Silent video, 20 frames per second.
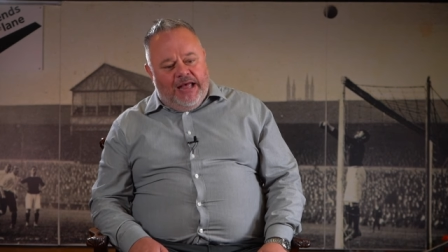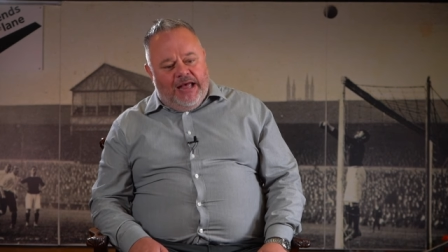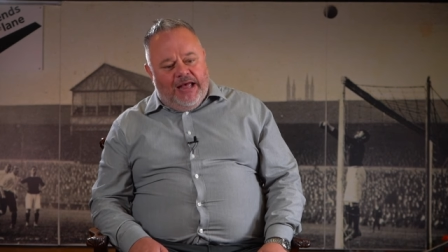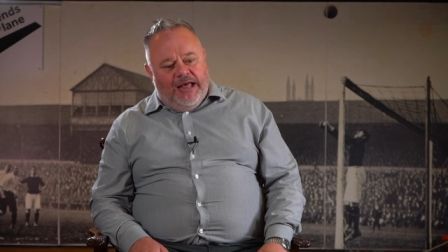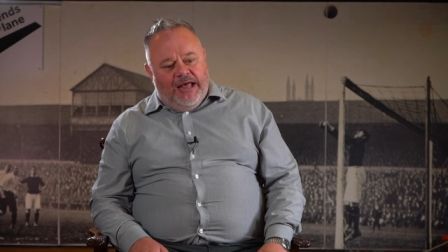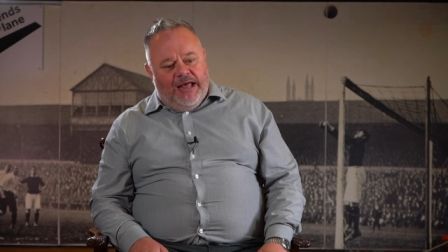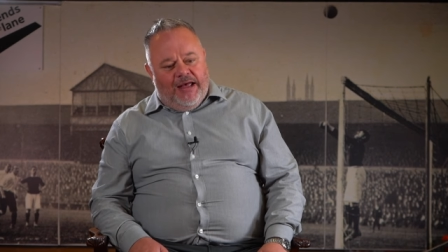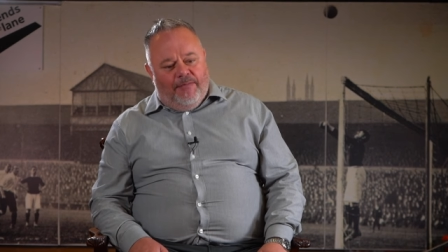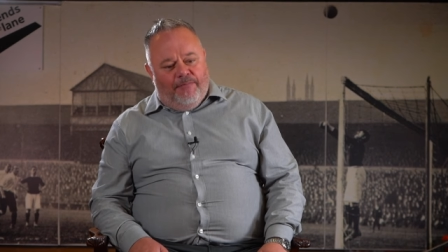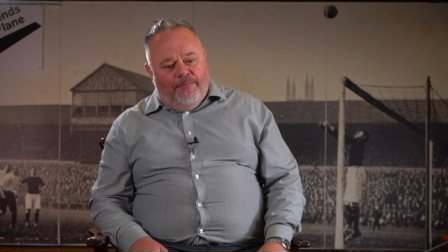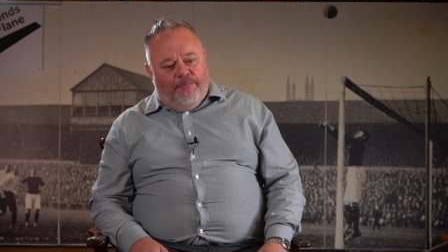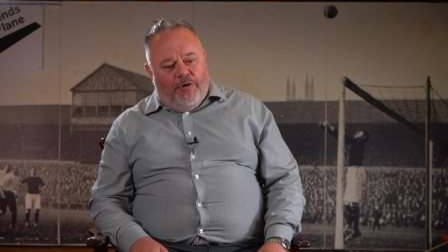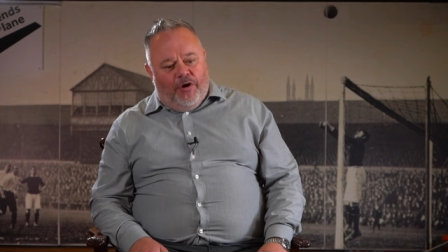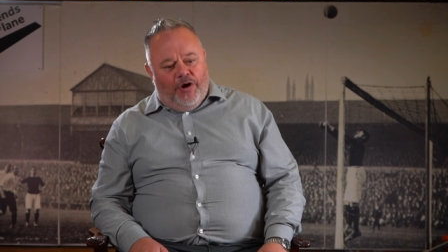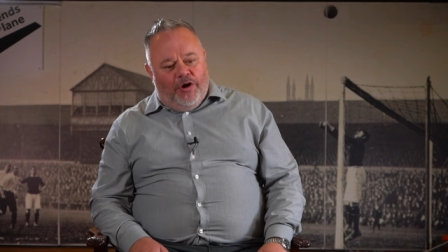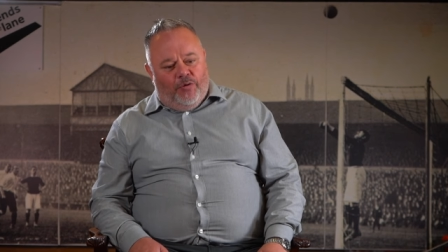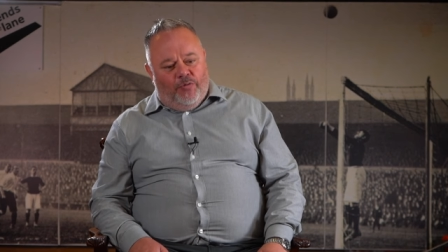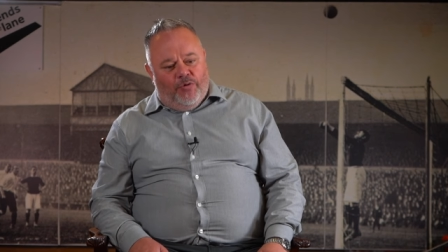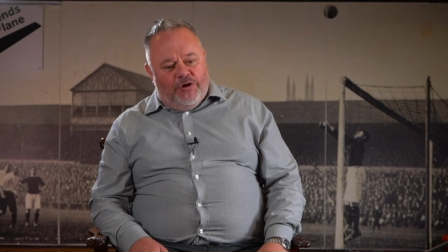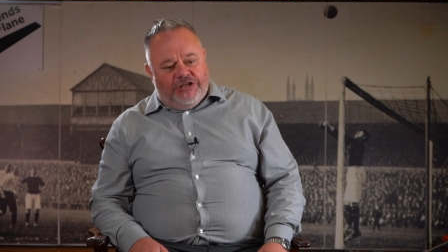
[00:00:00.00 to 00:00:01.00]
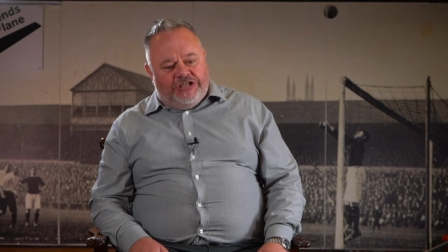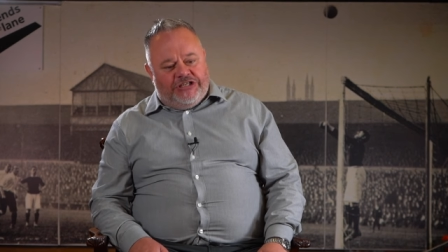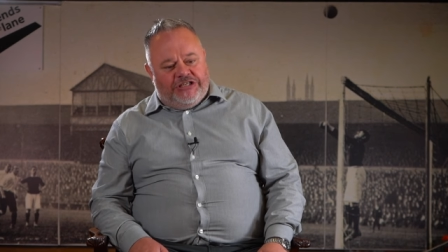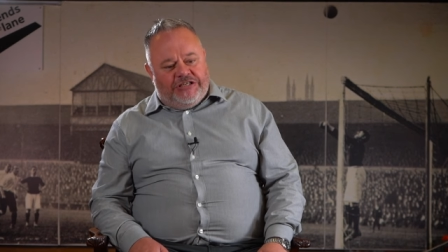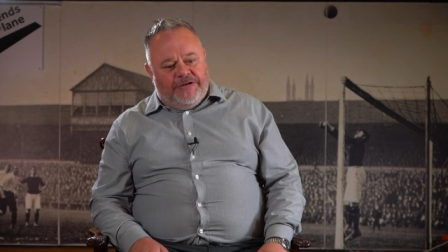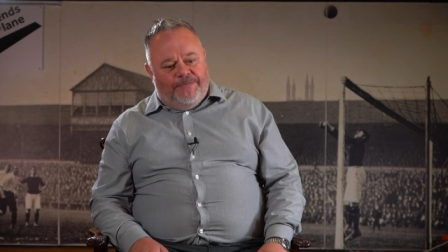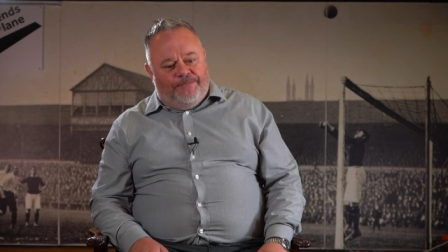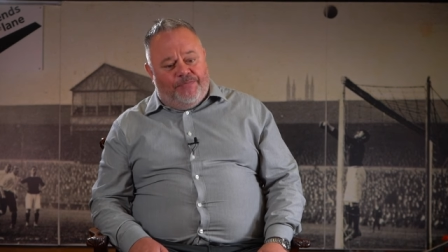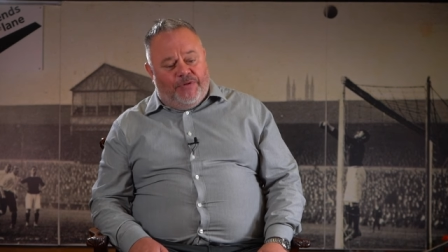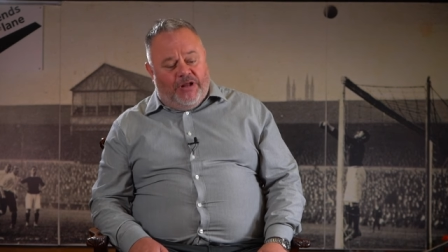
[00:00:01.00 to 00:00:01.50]
Um, Boyle
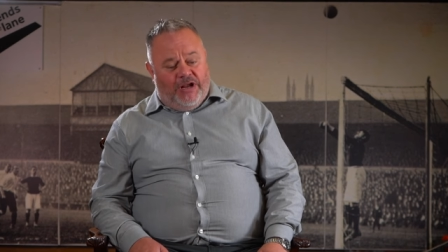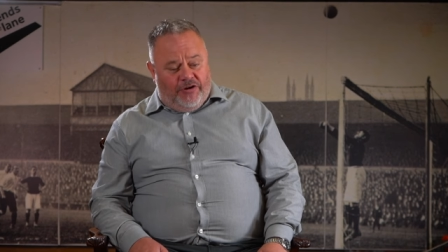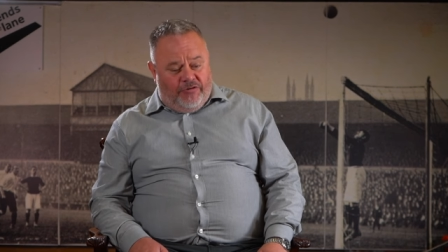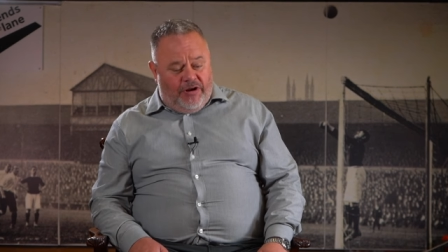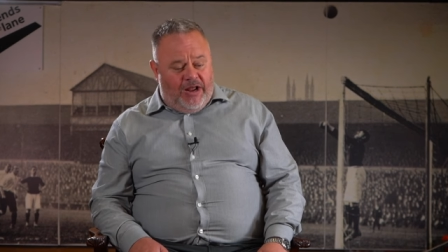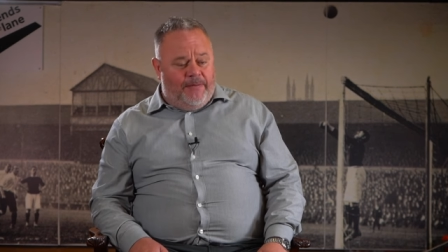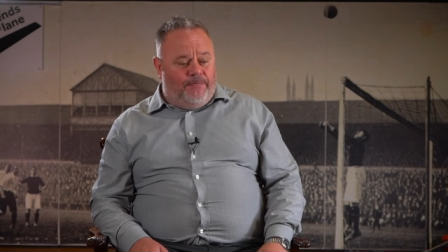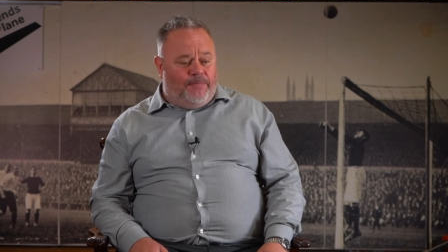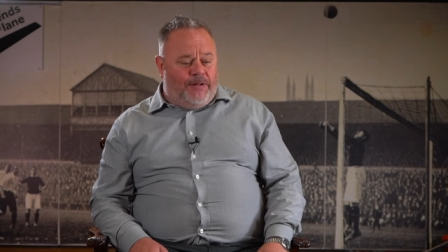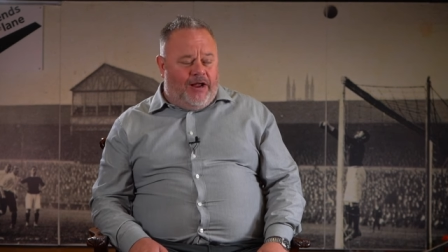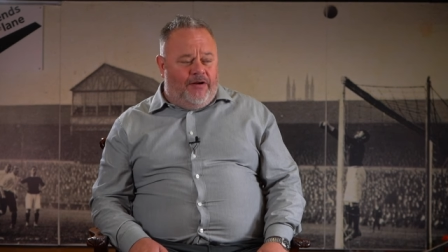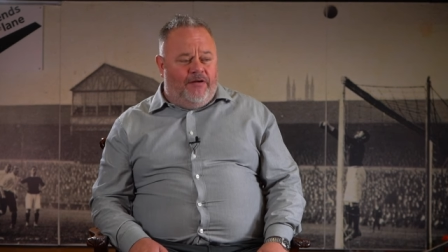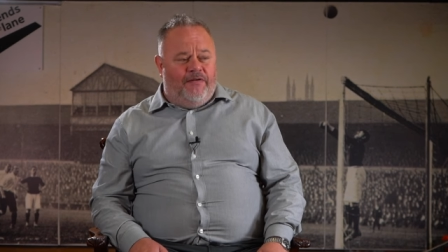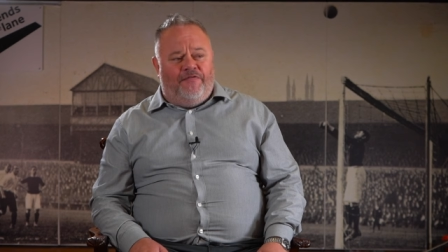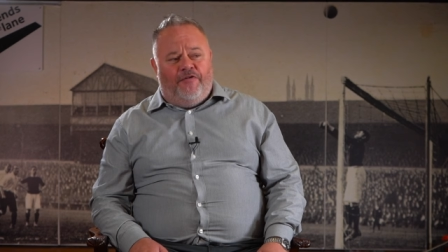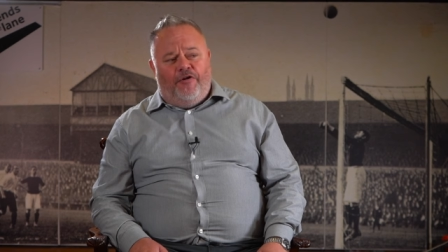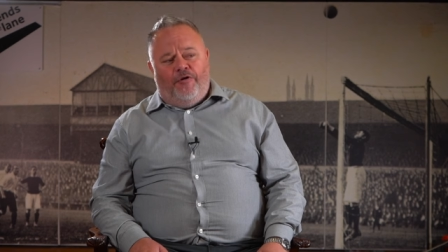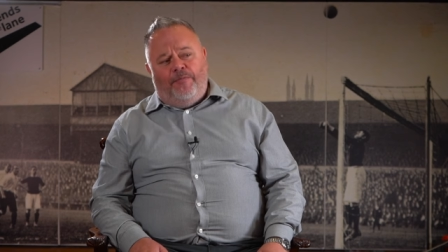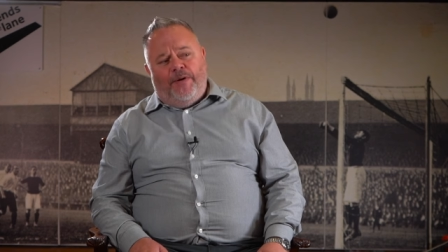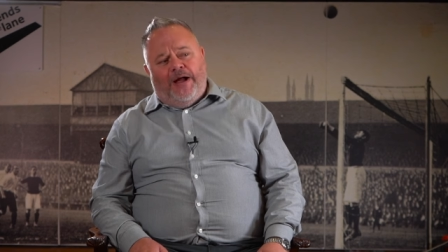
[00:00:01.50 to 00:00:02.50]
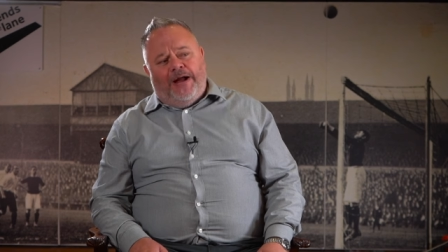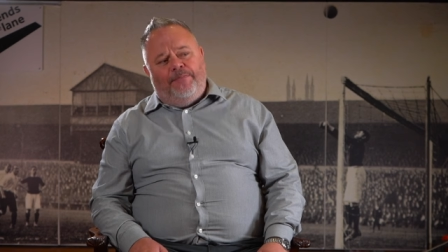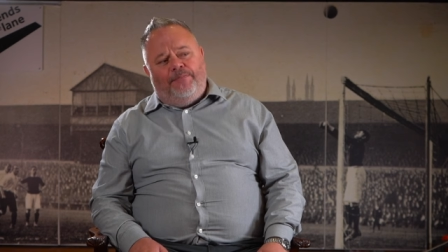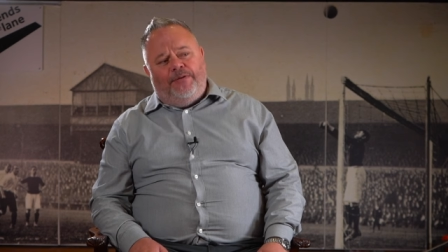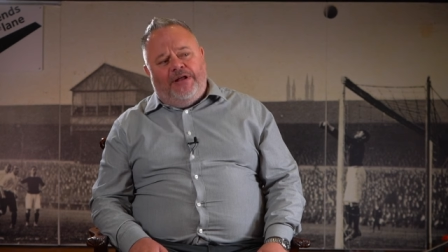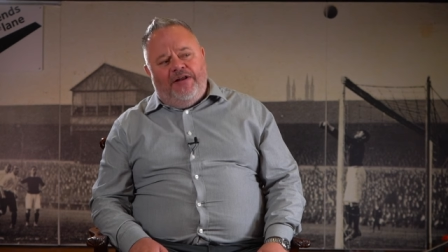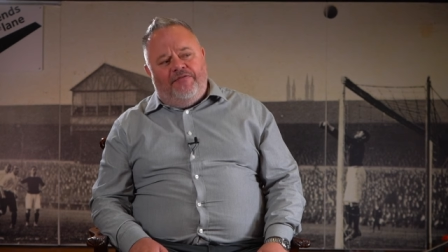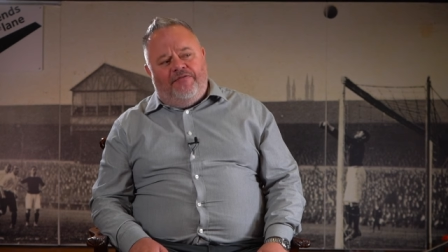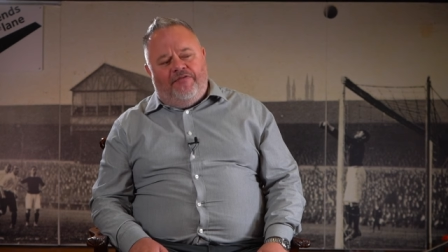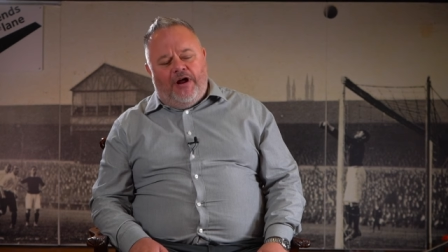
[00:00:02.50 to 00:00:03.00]
was a great player, a fullback,
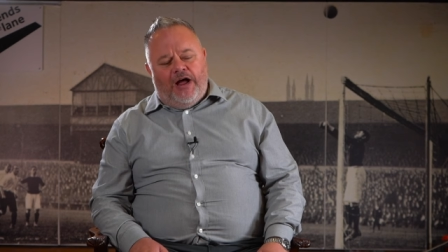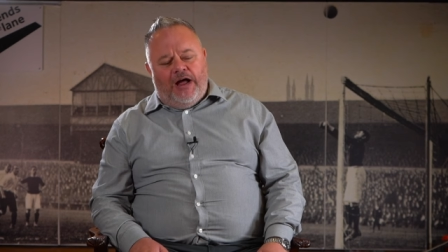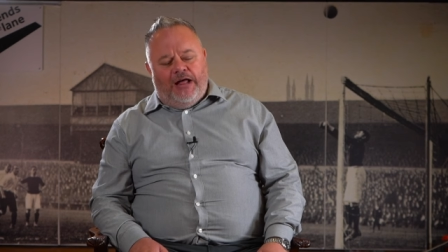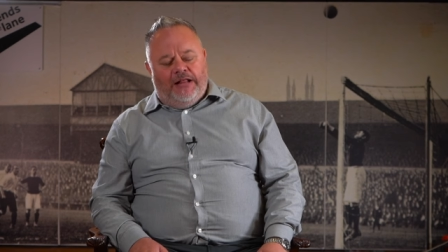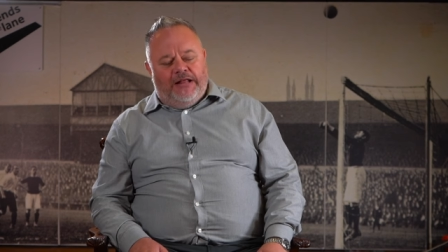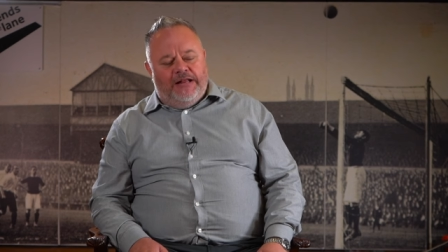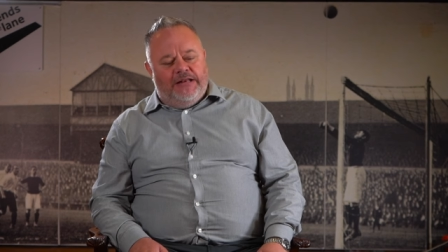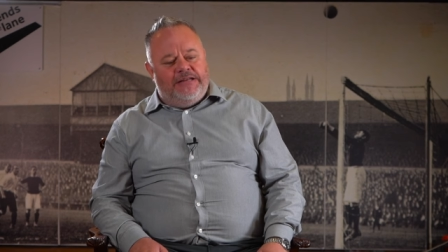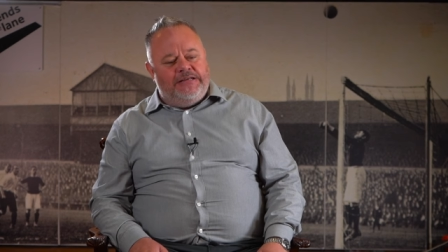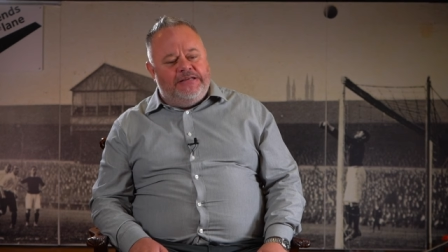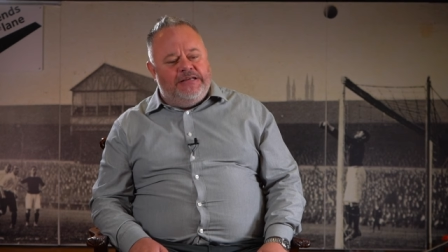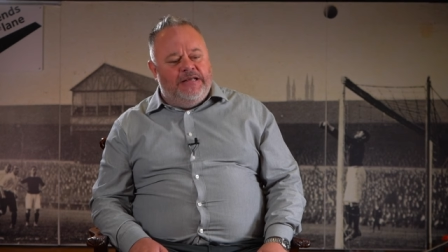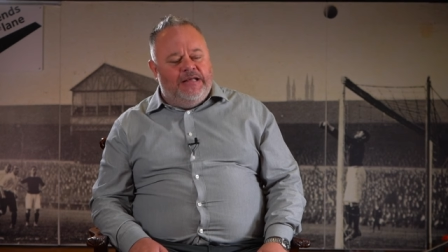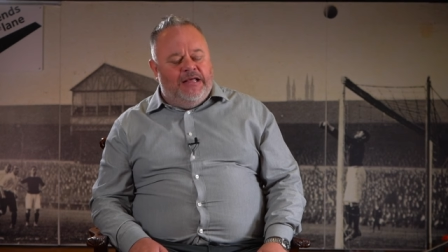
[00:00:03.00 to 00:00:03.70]
played for Ireland.